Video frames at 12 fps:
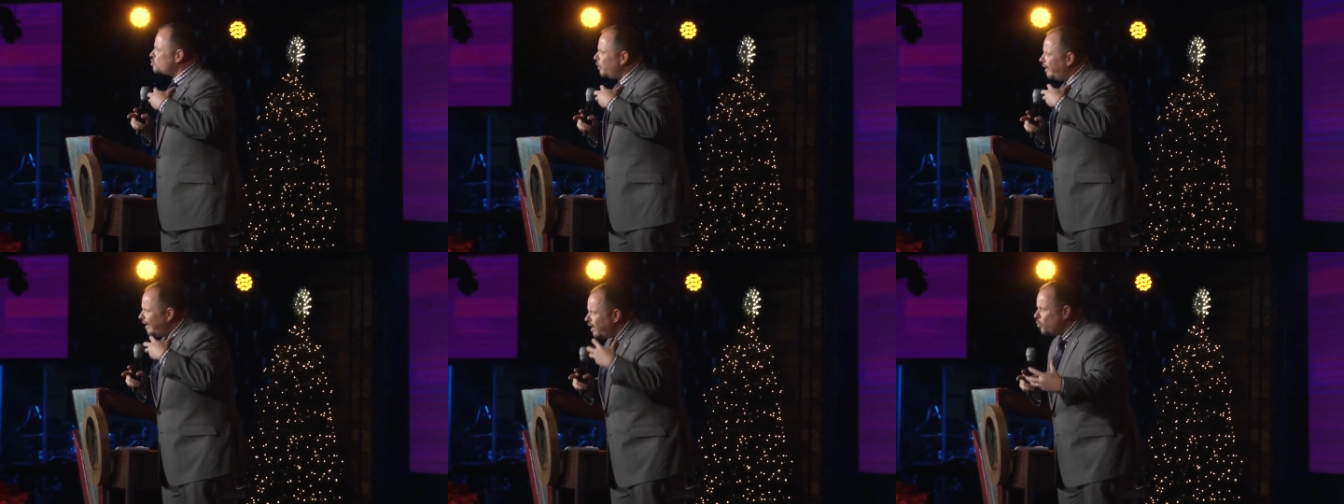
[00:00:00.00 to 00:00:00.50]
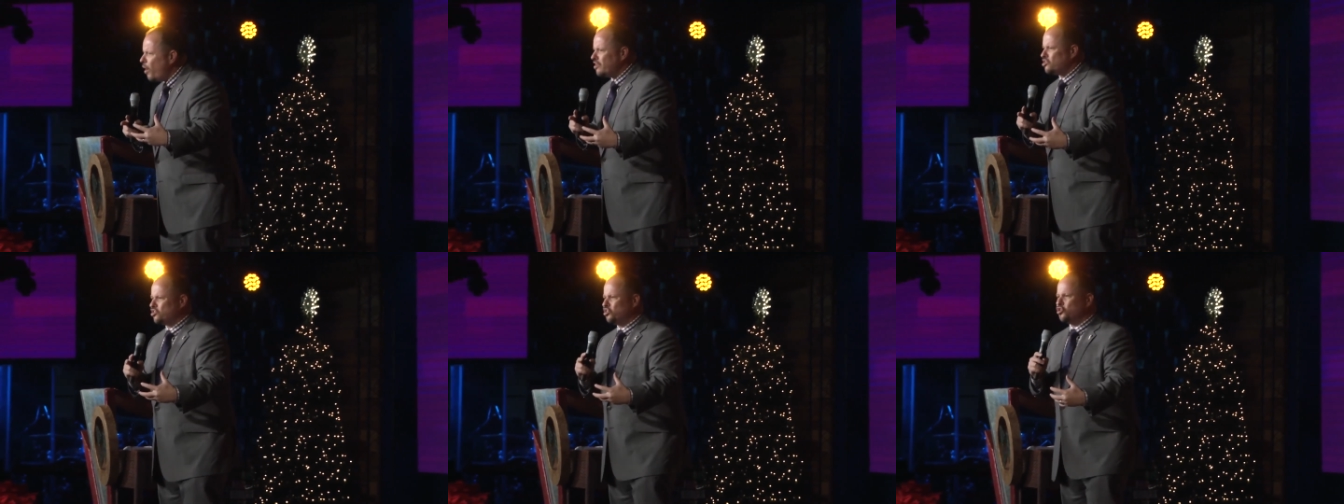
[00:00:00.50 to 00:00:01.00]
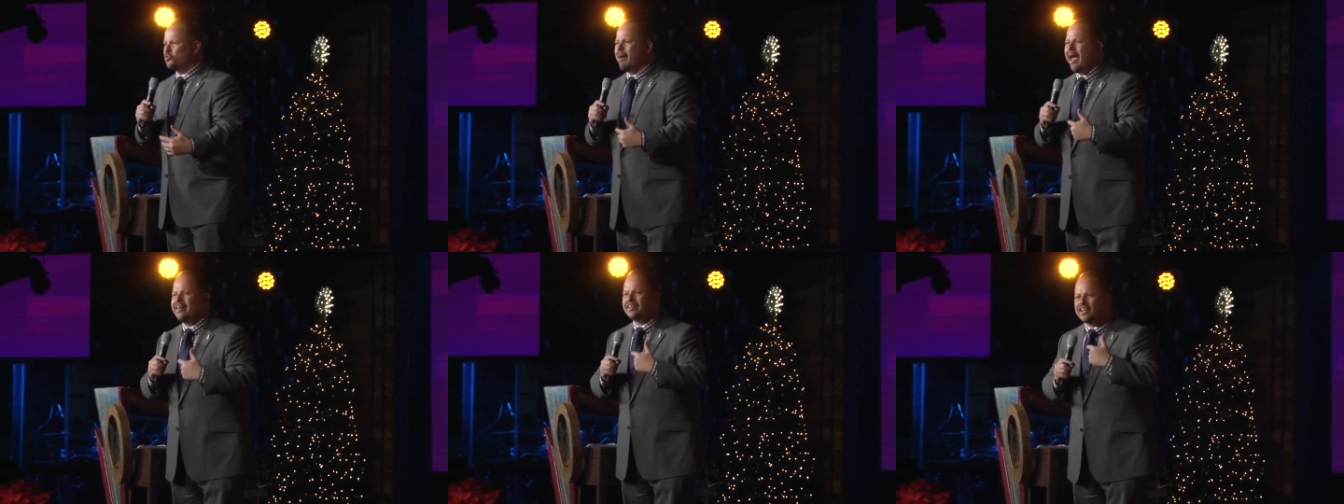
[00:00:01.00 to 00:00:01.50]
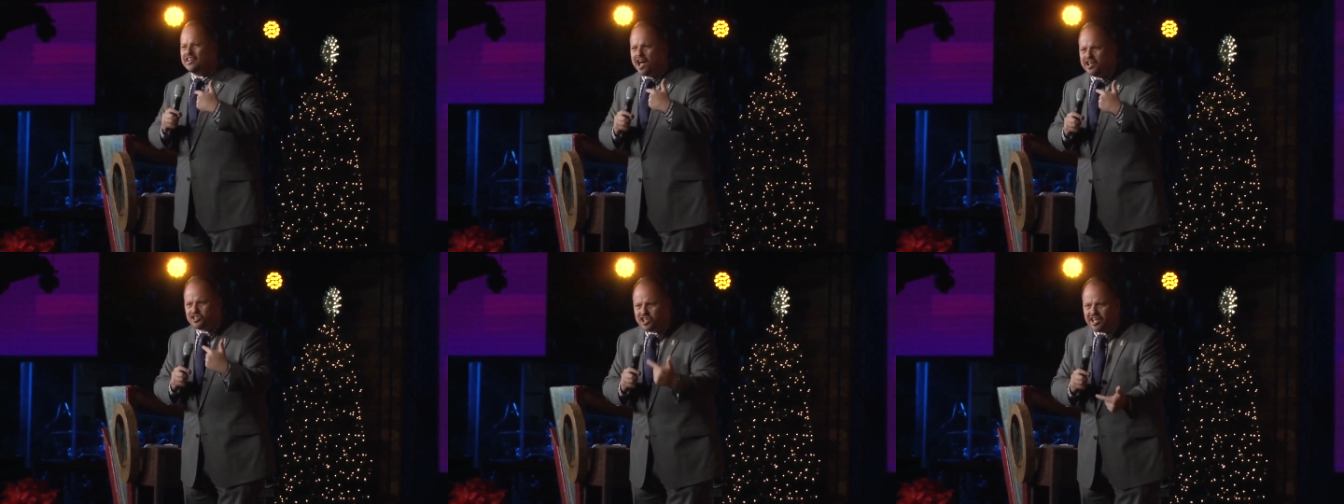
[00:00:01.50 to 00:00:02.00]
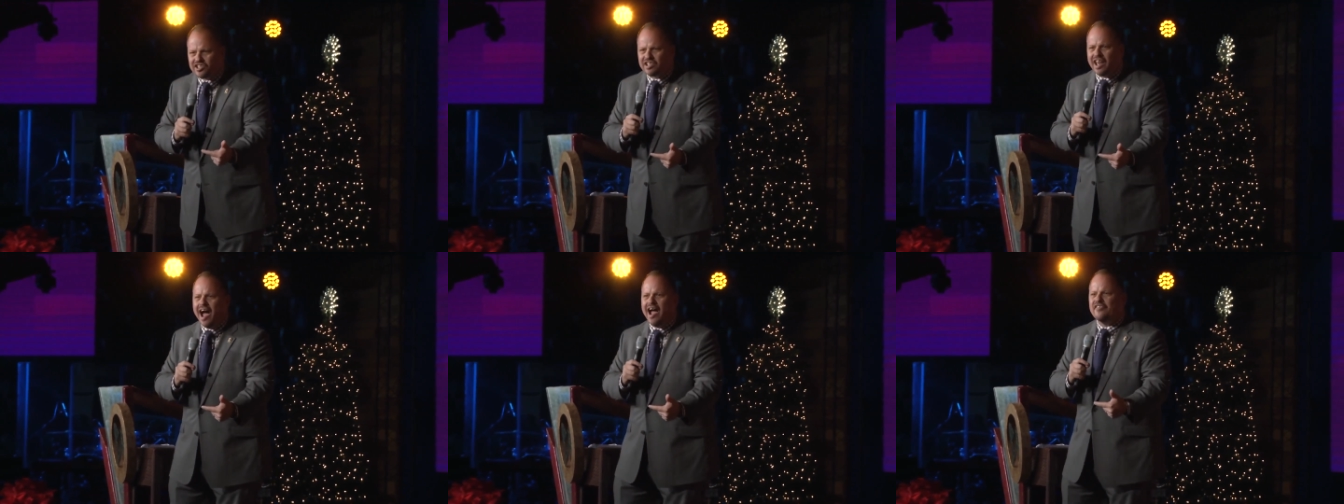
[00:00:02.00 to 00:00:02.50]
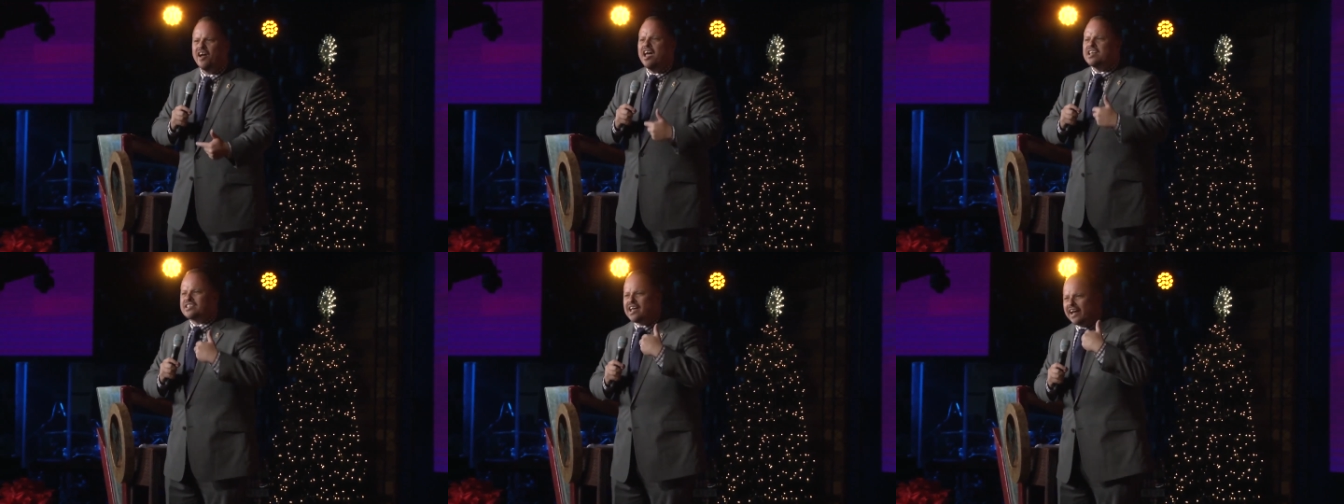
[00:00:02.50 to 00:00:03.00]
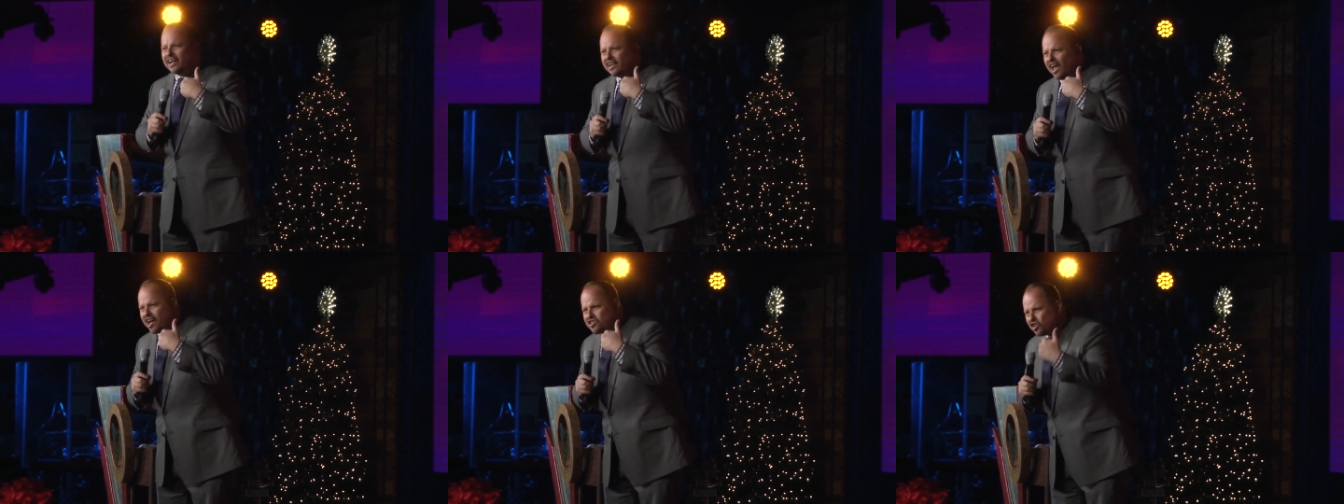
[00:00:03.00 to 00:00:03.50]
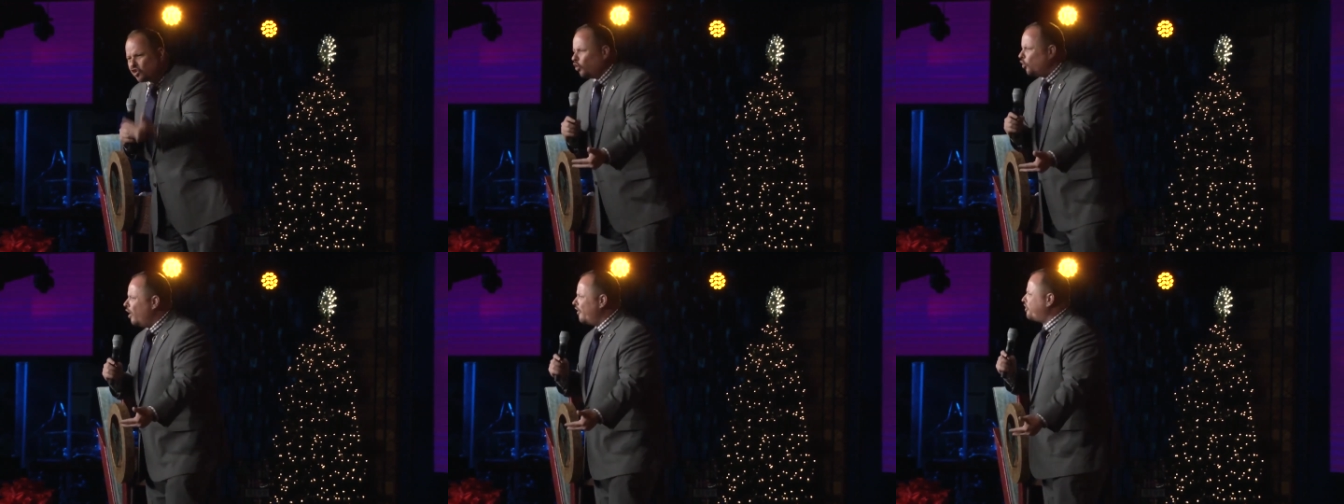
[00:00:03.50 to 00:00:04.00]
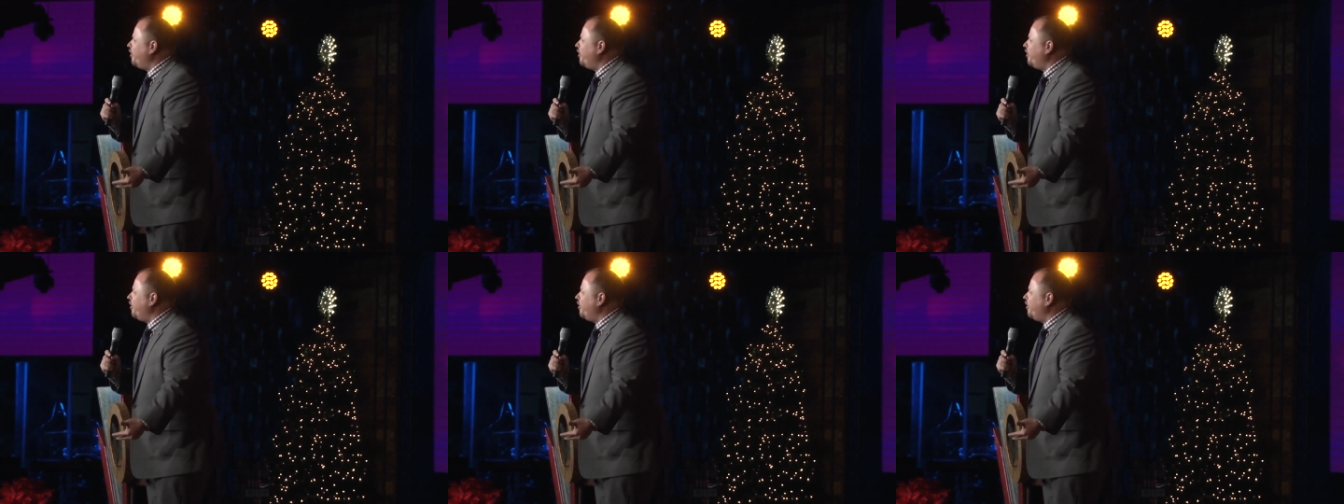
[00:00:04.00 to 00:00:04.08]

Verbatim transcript: does what he wants to do. Man cannot change life. Psychological, a